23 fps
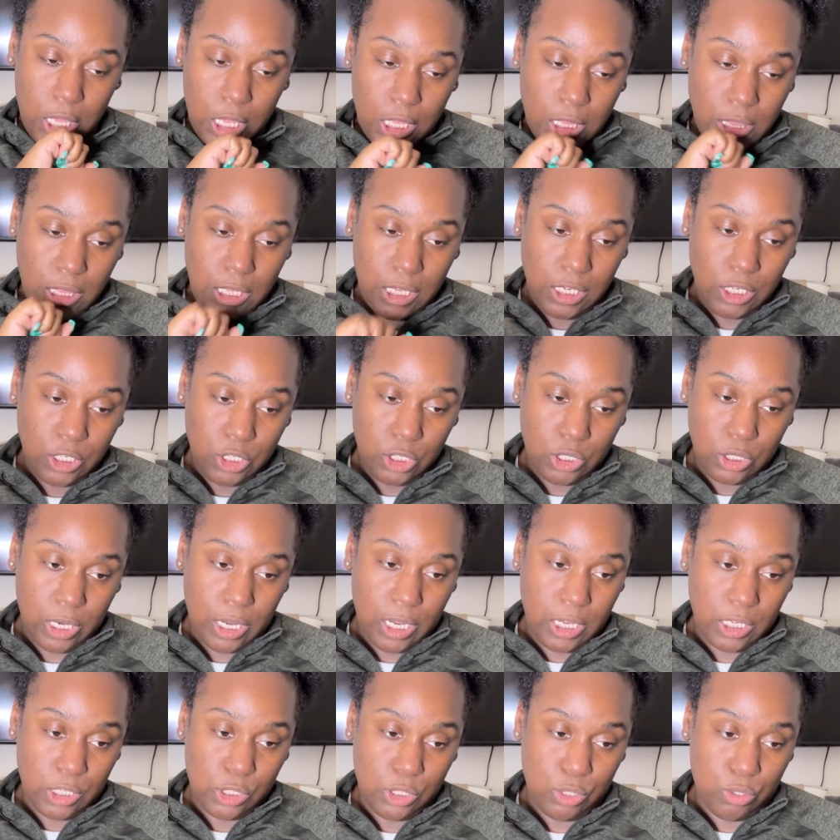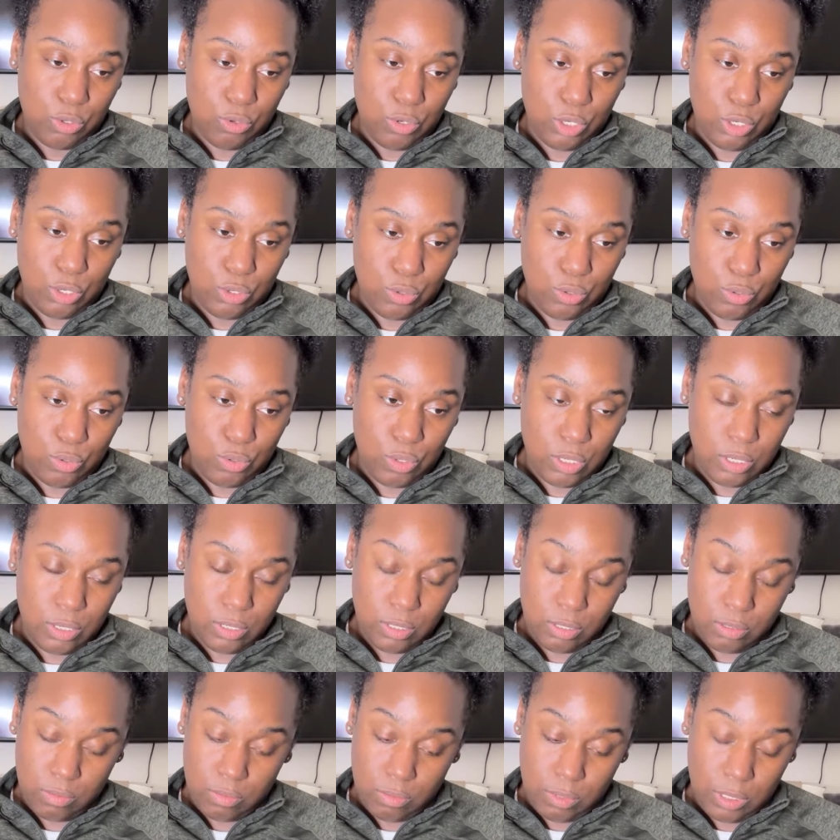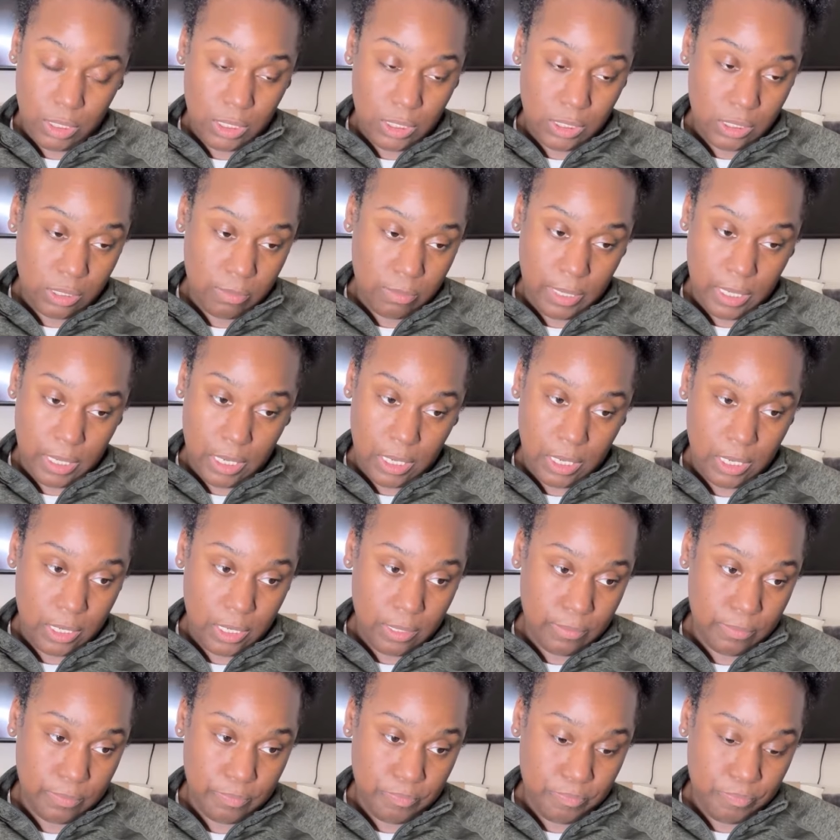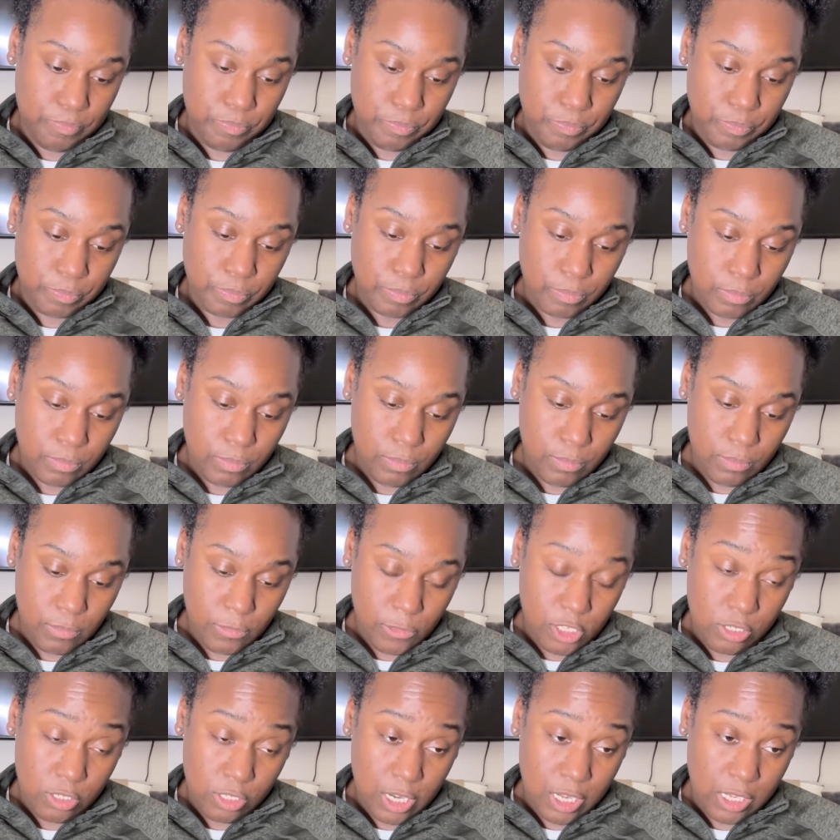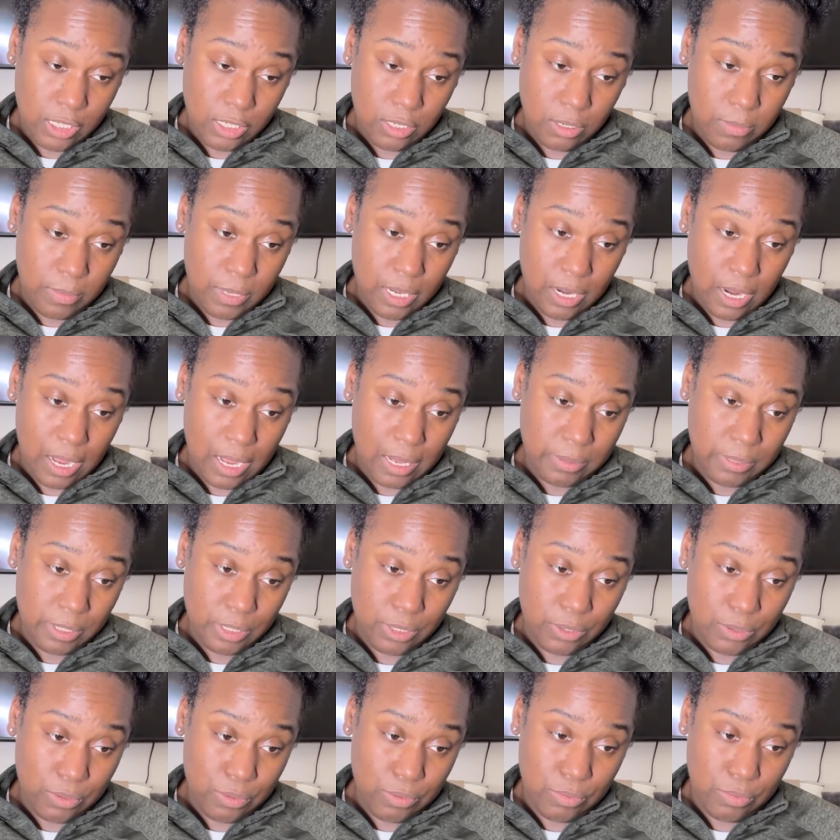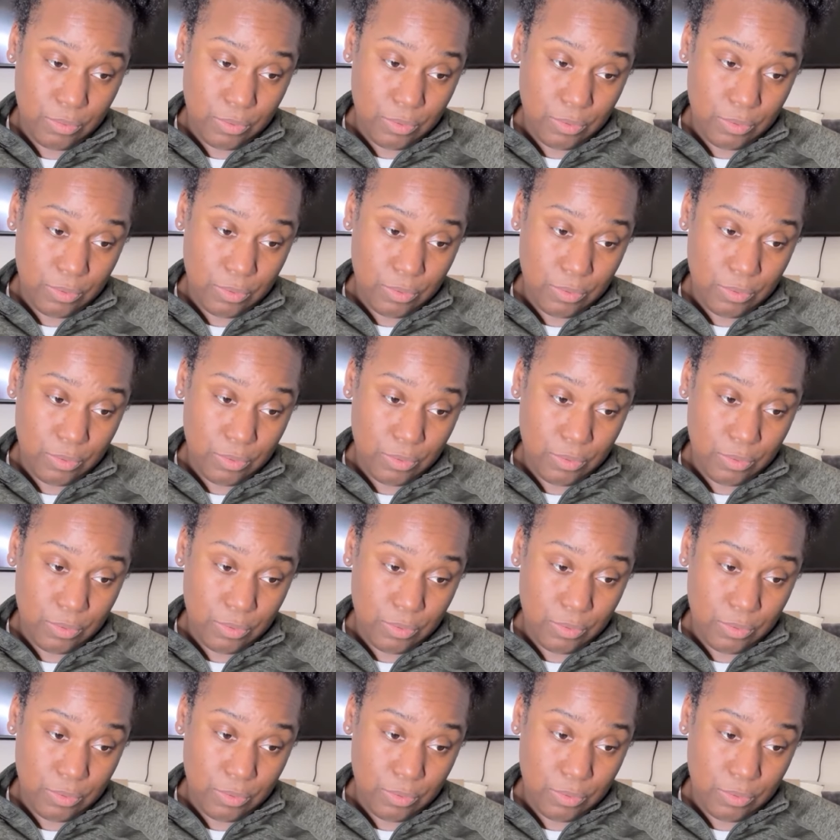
think straight so you could do what needs to be done. So that's going to be your obstacle.